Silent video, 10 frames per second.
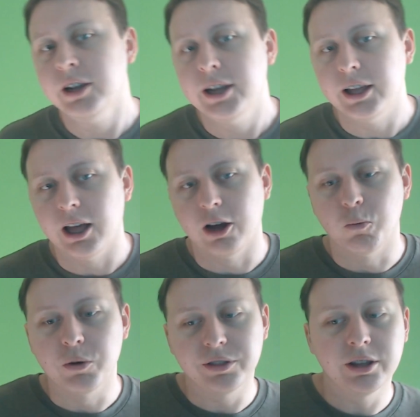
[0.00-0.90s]
Uh,
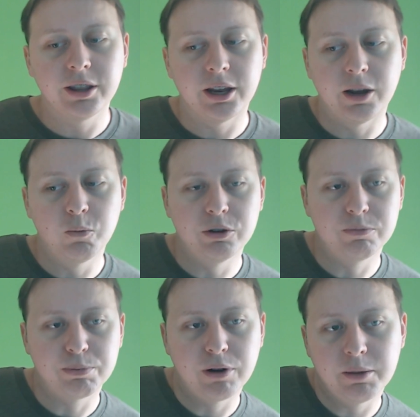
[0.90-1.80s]
one thing that I would
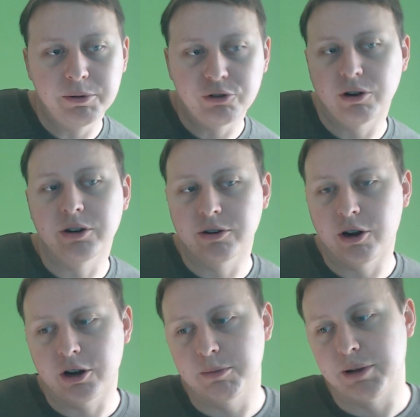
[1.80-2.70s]
probably try and
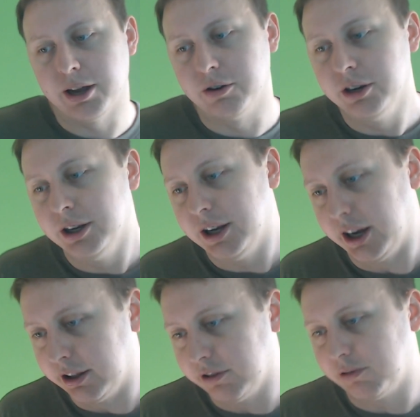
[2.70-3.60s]
talk about,
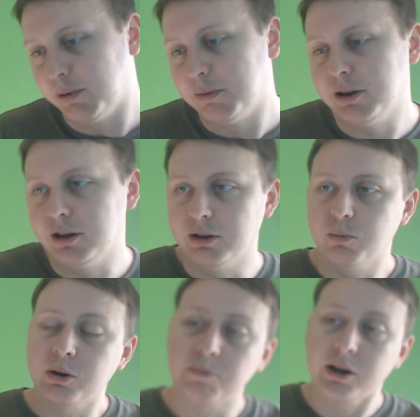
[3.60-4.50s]
and this may be
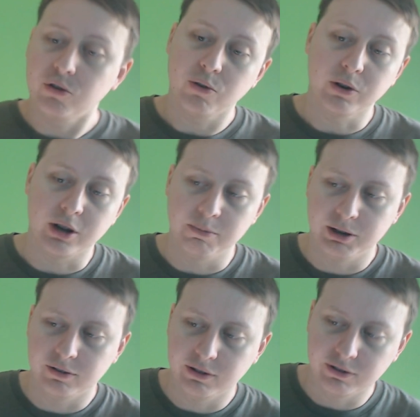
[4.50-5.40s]
one of my
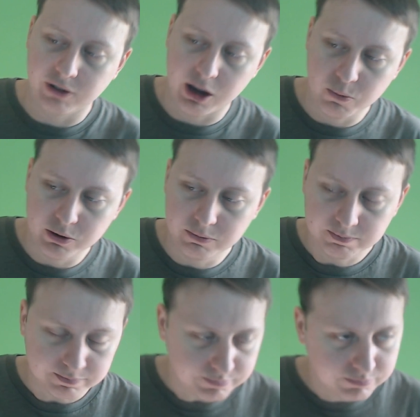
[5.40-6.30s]
shortcomings, is I would...
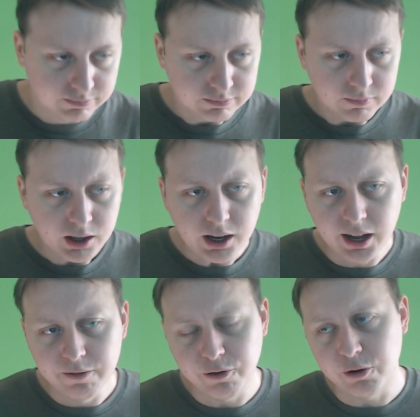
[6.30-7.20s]

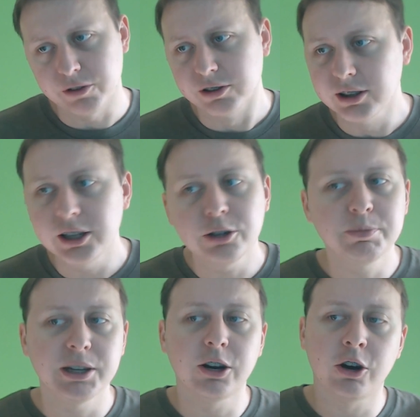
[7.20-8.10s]
have focused a little
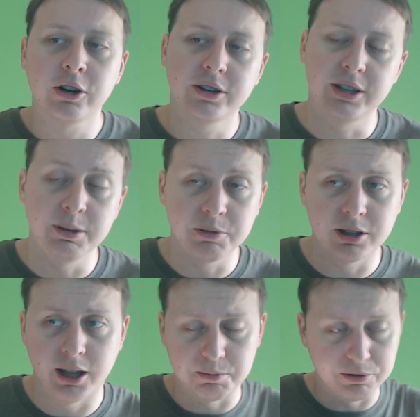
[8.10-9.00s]
bit on team
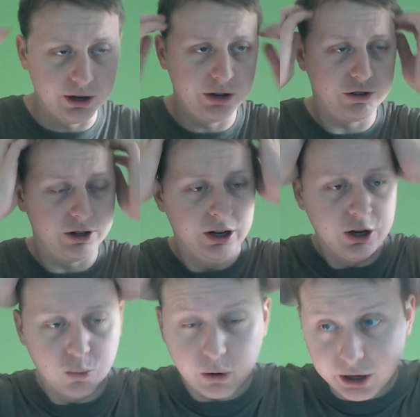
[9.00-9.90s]
collaboration,
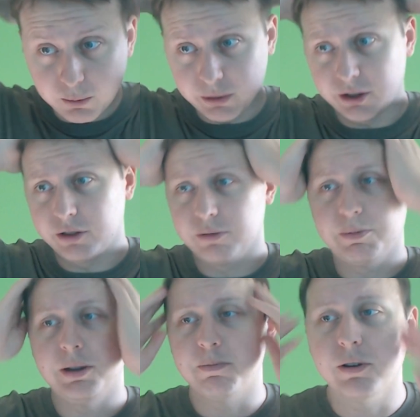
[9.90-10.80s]
working with other
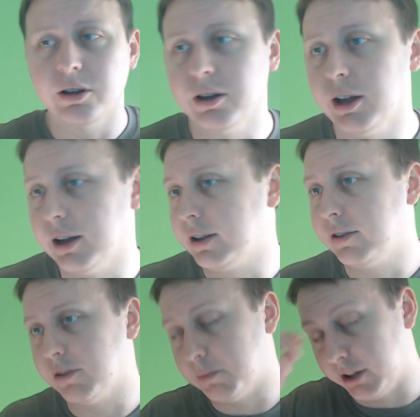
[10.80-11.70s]
people. Uh, it's
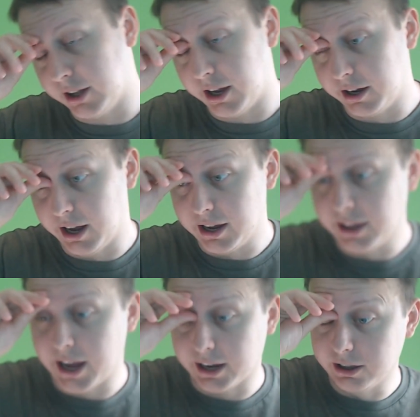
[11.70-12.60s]
something that I, I
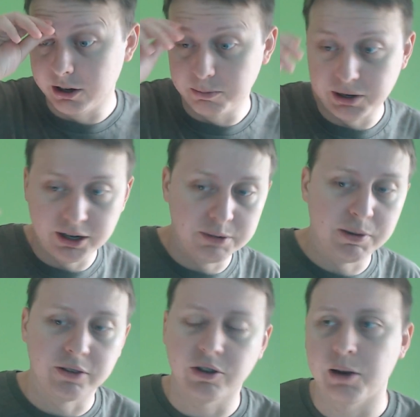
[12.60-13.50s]
lack a little bit in my
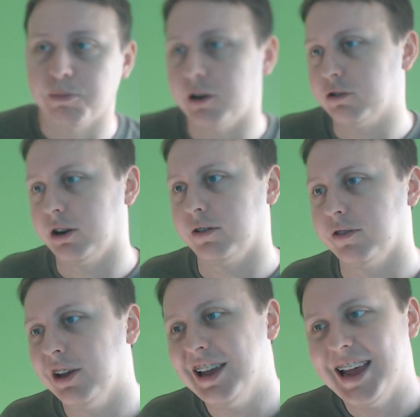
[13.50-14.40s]
side projects.
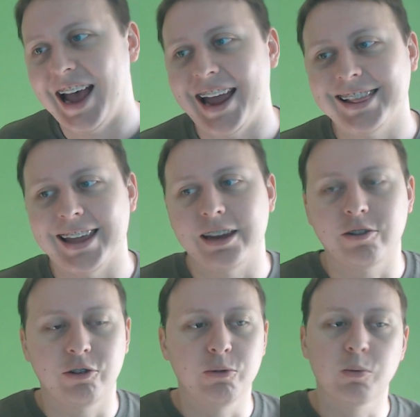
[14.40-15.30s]
I like
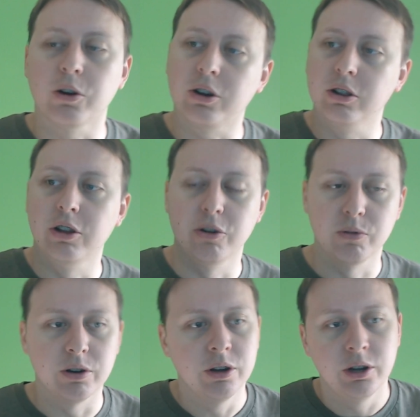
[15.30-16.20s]
to work
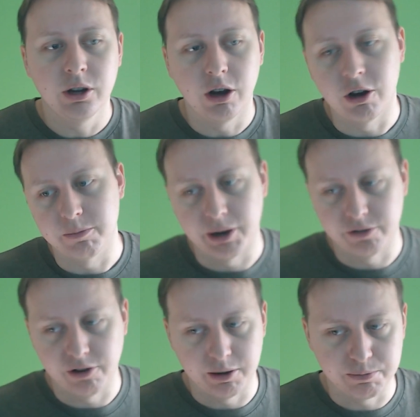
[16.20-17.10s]
alone on my
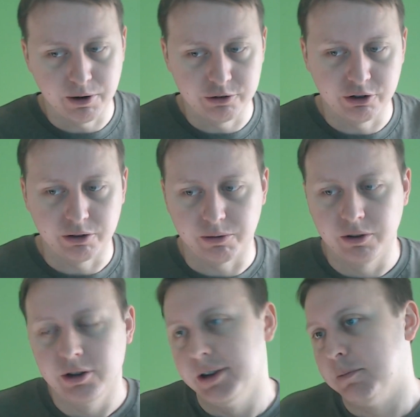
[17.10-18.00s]
side projects
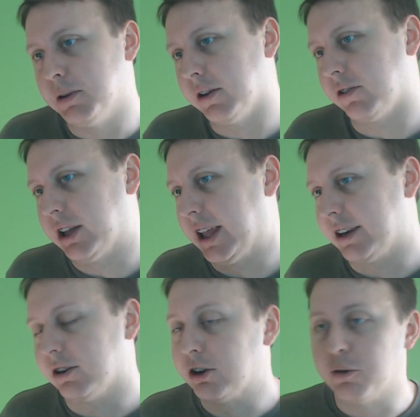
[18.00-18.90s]
because I like
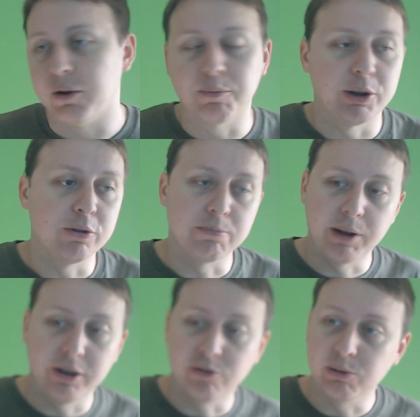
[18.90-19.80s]
to go at my own
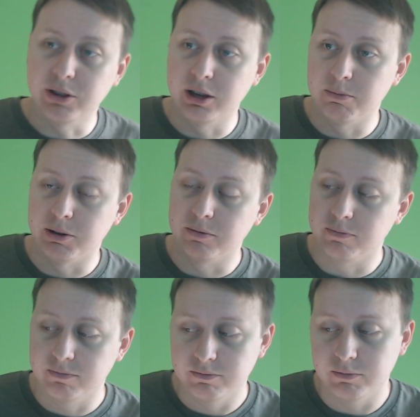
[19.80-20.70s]
pace with them and
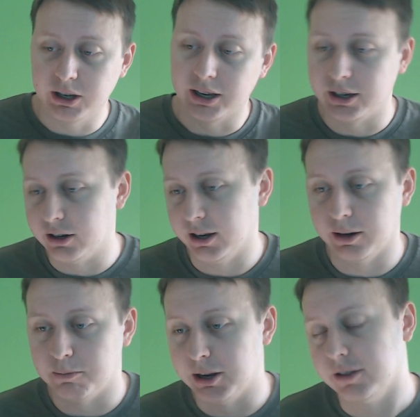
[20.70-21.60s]
and and
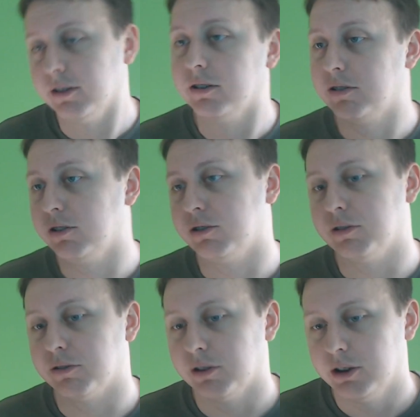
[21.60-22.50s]
make the
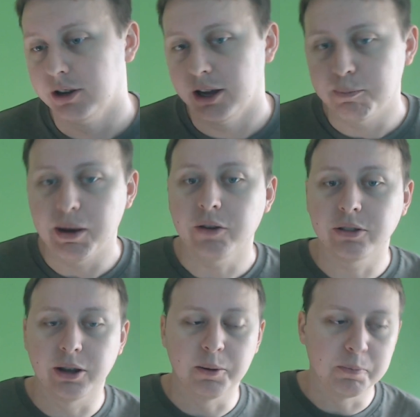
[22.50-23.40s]
decisions about
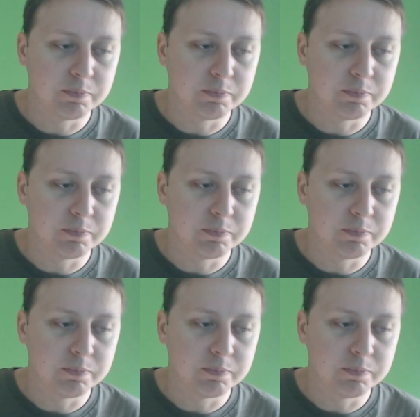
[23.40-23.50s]
them.